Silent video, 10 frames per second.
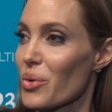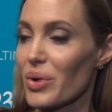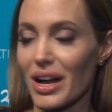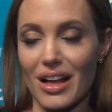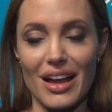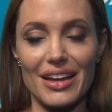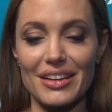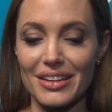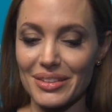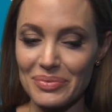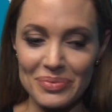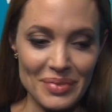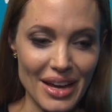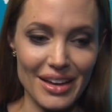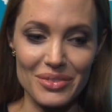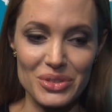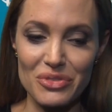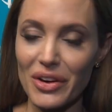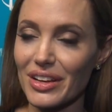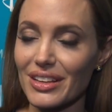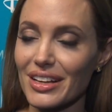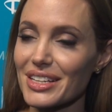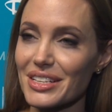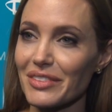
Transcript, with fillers: Well, I was very lucky to